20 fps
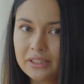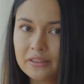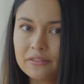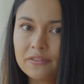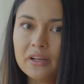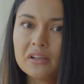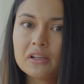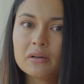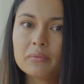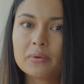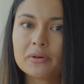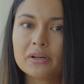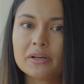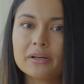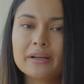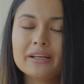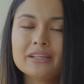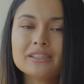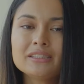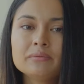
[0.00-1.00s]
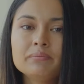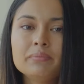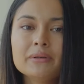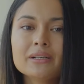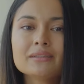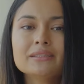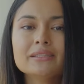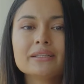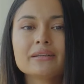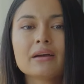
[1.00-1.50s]
developer is
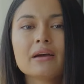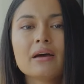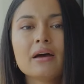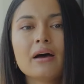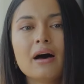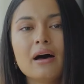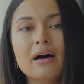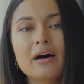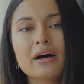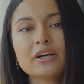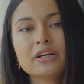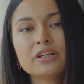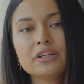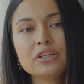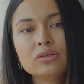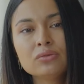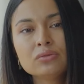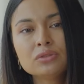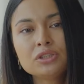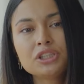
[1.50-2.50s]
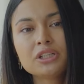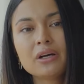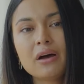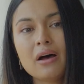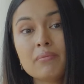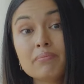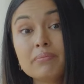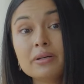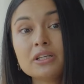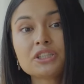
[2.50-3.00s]
building a huge
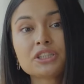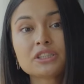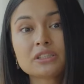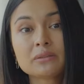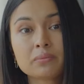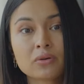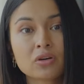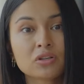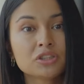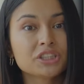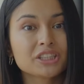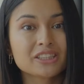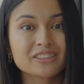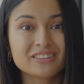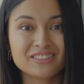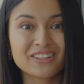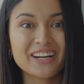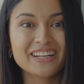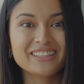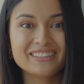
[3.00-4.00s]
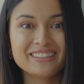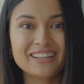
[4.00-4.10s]
ambitious project right